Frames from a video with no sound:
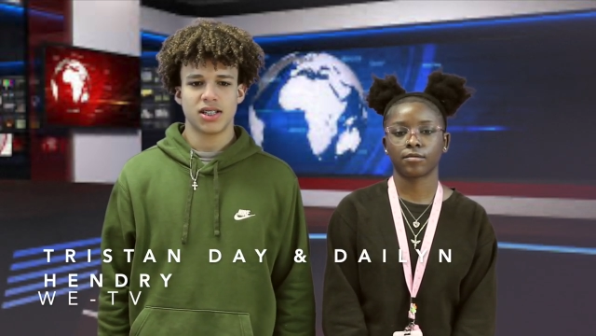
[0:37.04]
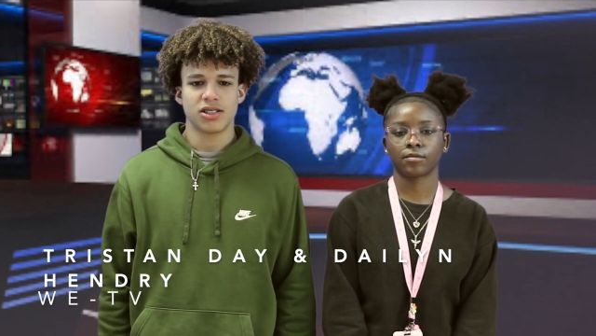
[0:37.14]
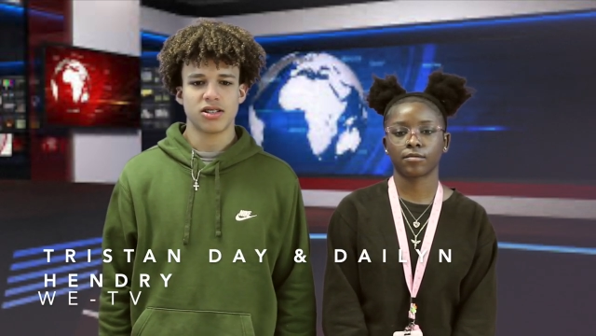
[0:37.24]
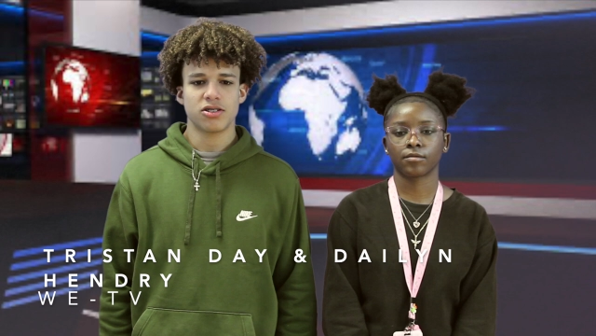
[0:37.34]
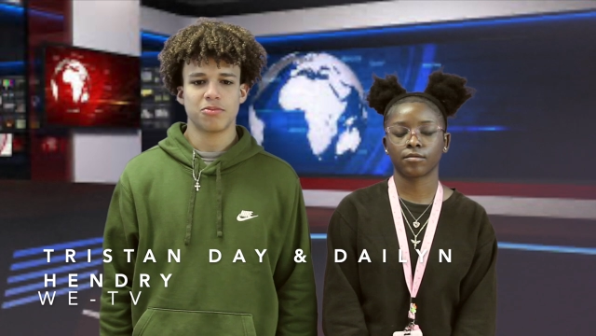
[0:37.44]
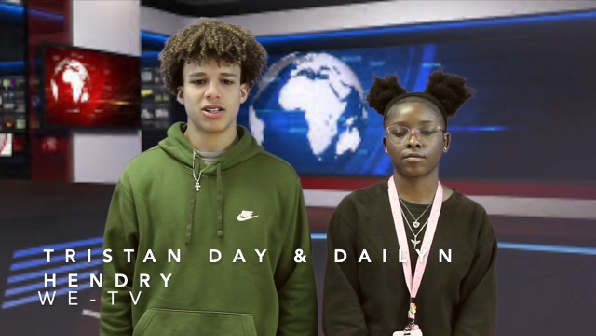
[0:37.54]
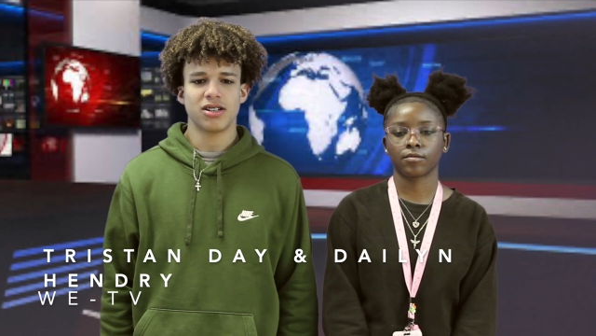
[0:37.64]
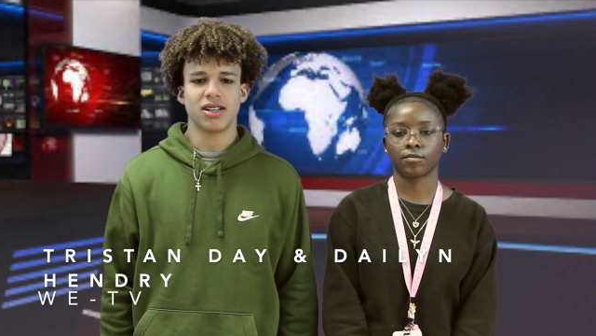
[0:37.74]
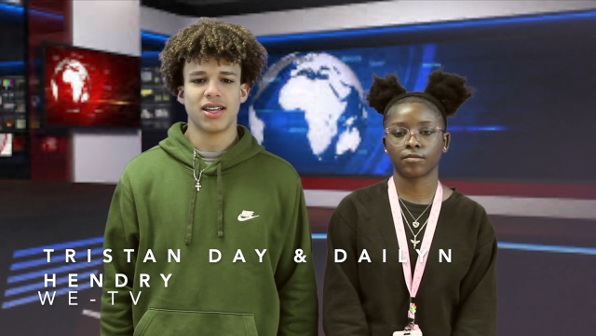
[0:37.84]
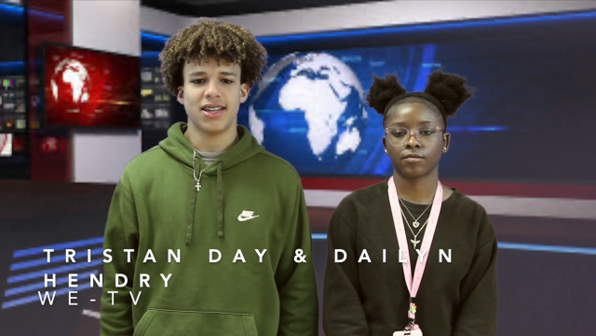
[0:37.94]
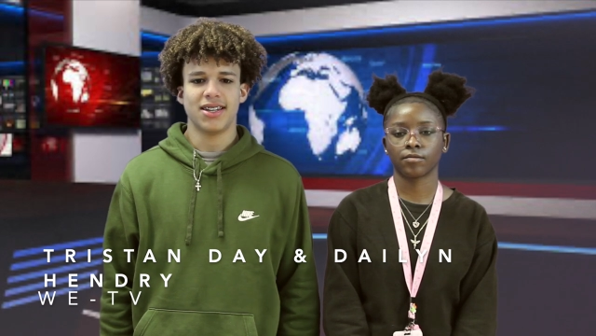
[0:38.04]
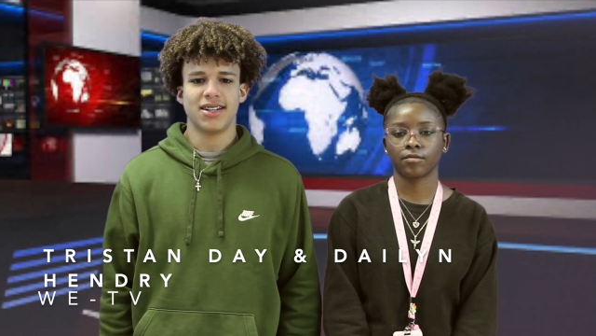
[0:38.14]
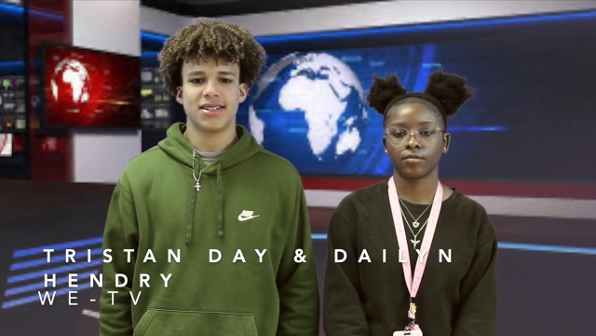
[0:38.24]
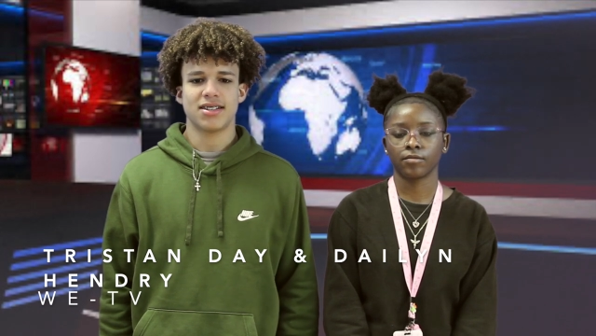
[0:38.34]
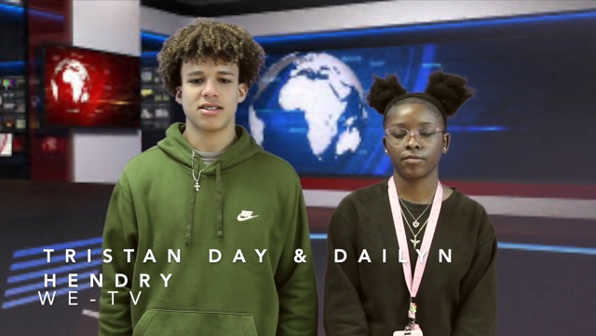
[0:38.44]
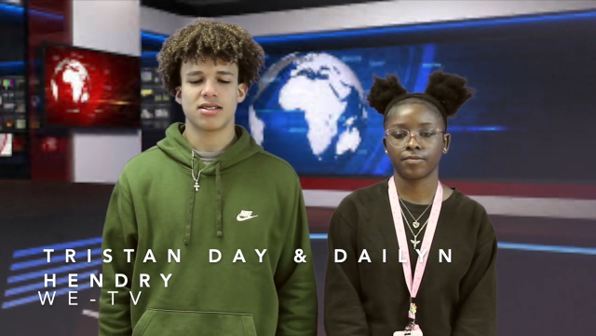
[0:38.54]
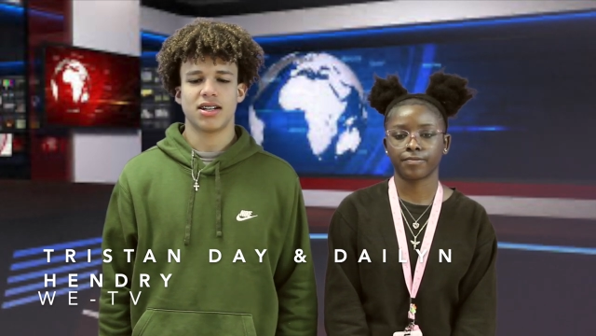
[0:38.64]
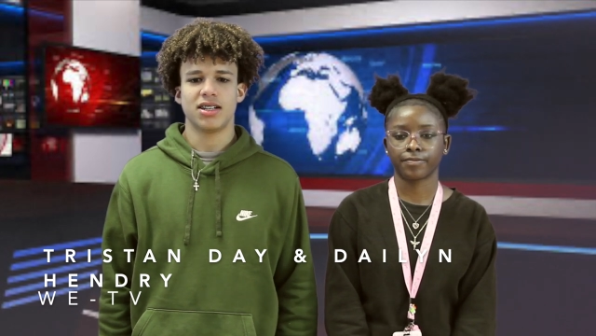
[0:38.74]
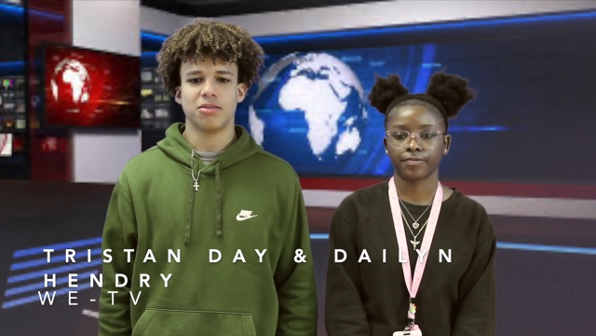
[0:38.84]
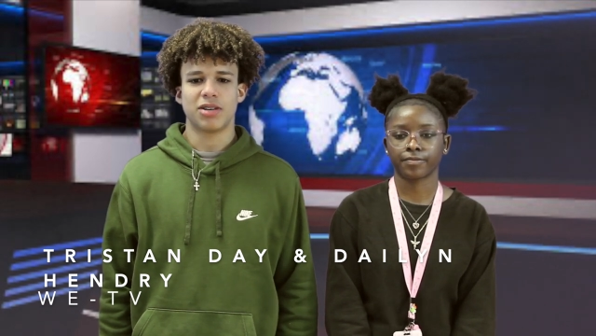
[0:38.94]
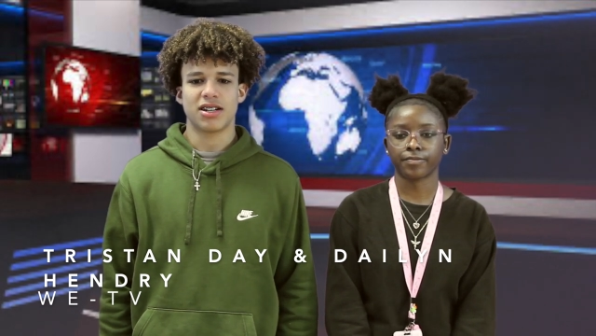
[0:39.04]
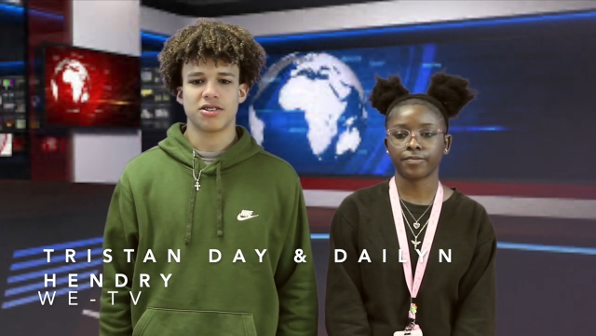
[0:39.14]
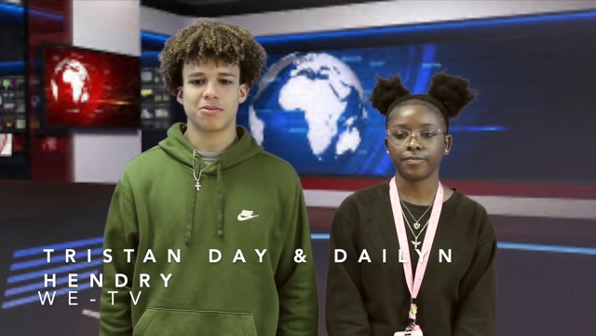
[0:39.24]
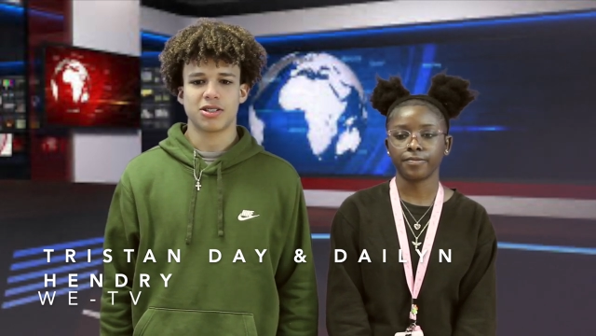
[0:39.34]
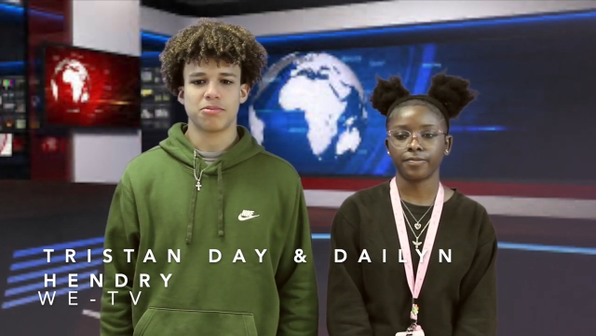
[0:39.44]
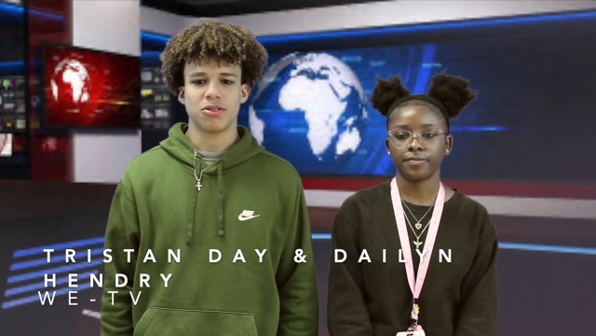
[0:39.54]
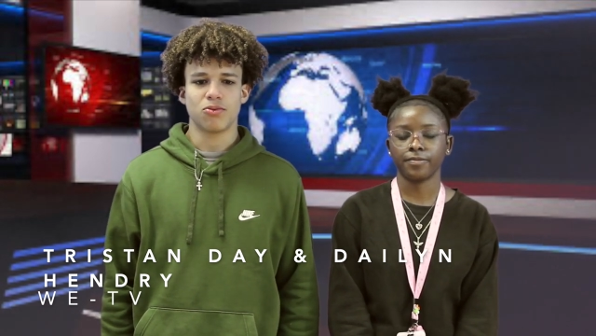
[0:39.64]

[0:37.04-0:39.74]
Speaker 1: Just a reminder that AHS ID badges must